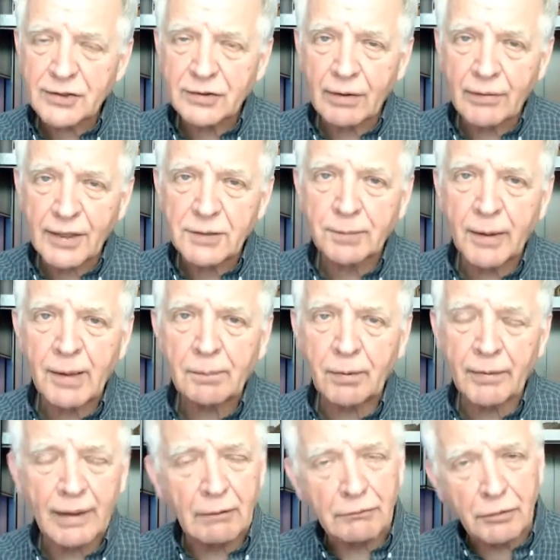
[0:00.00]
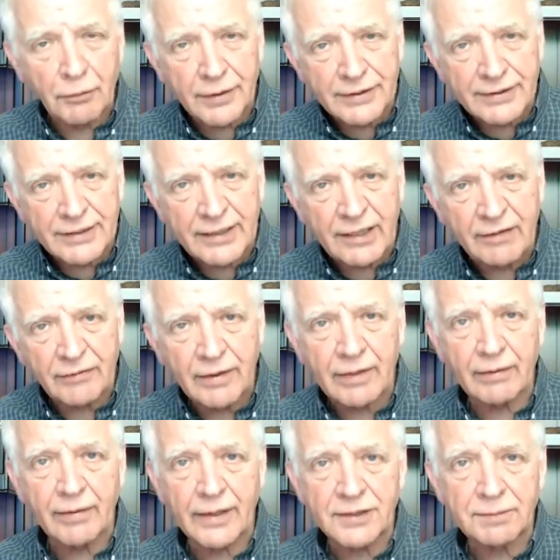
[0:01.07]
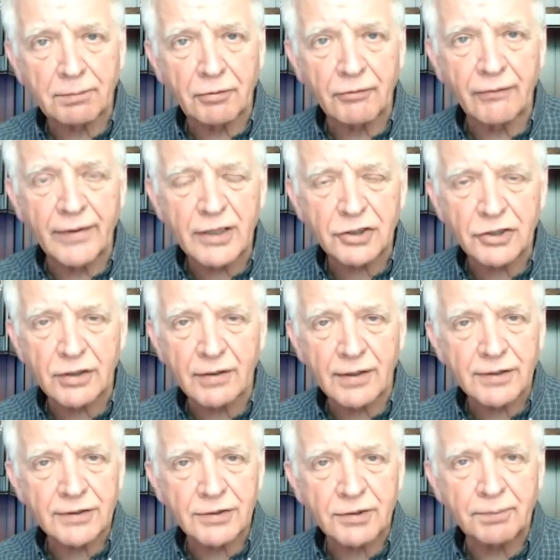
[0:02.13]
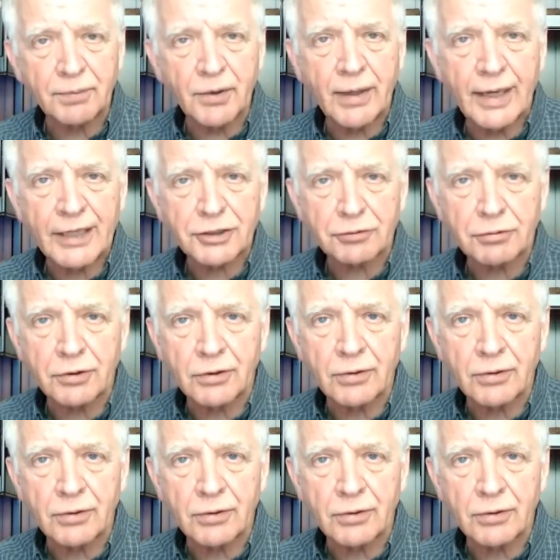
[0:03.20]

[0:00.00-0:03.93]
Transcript: these people that were receiving this provision, the supernatural.